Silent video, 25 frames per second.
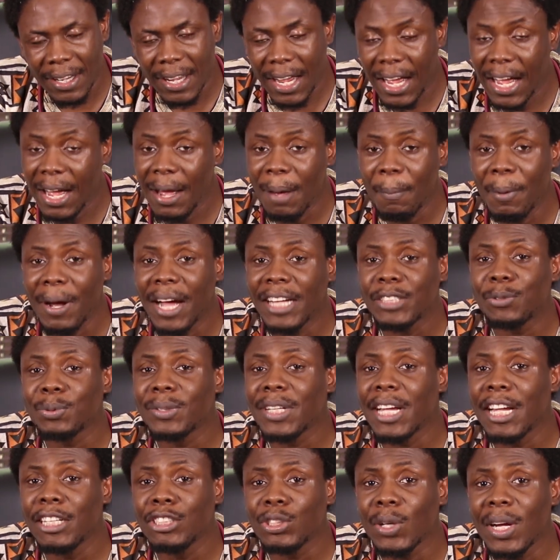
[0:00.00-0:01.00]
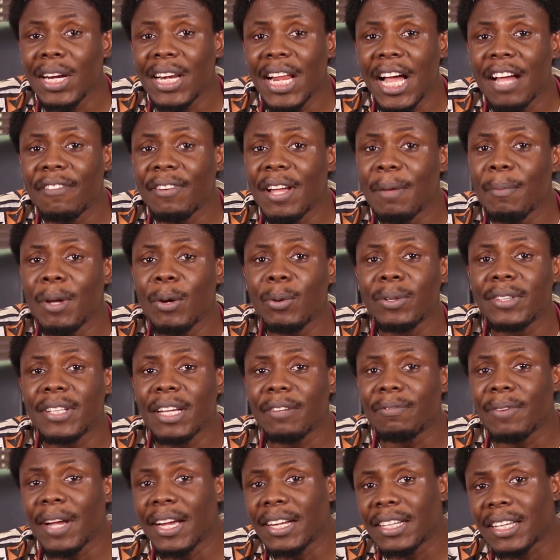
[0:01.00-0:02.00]
But to they enjoy life, we
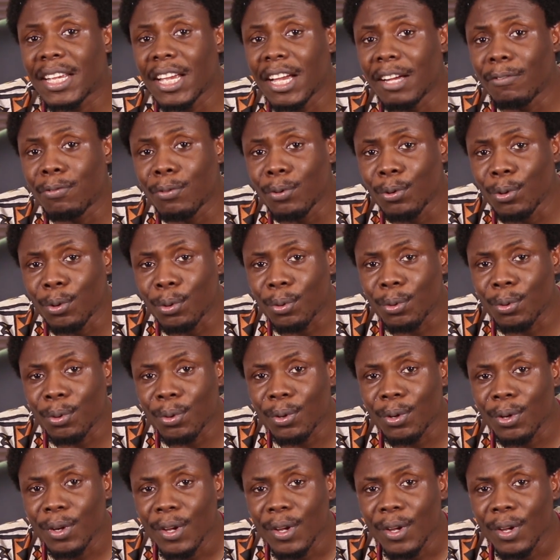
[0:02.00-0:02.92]
take very careful.